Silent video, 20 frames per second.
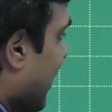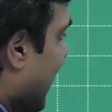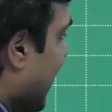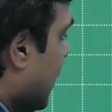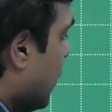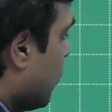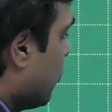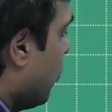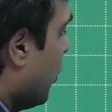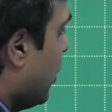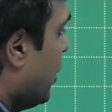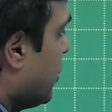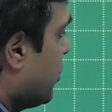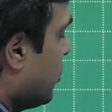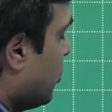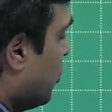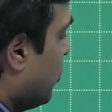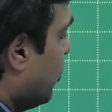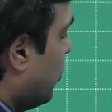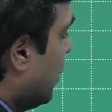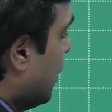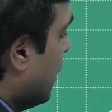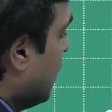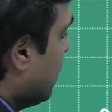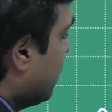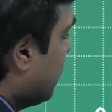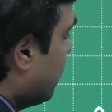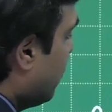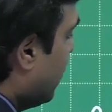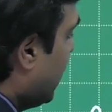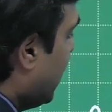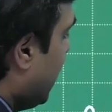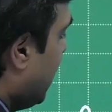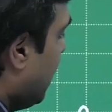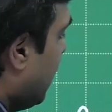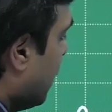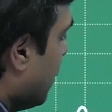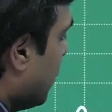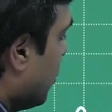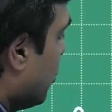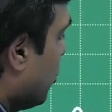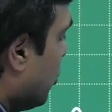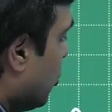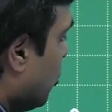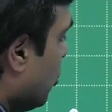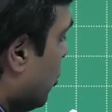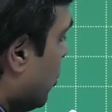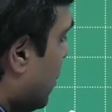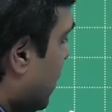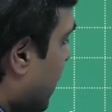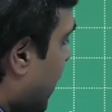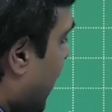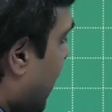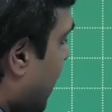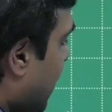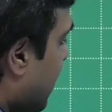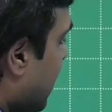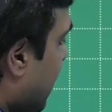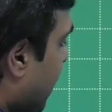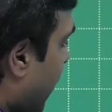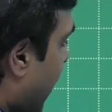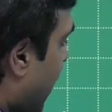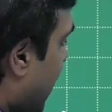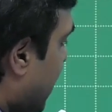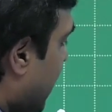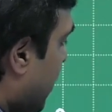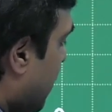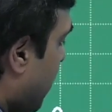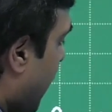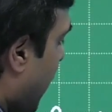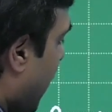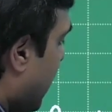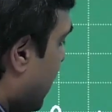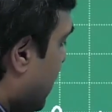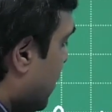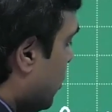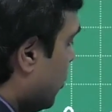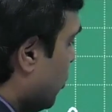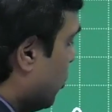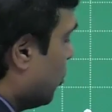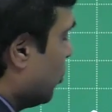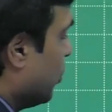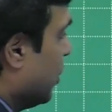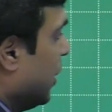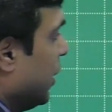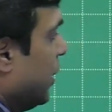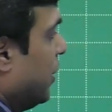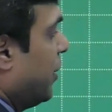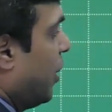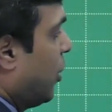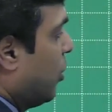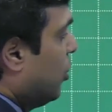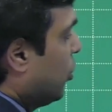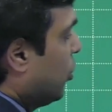equal to 3 root 10 divided by 2. Now,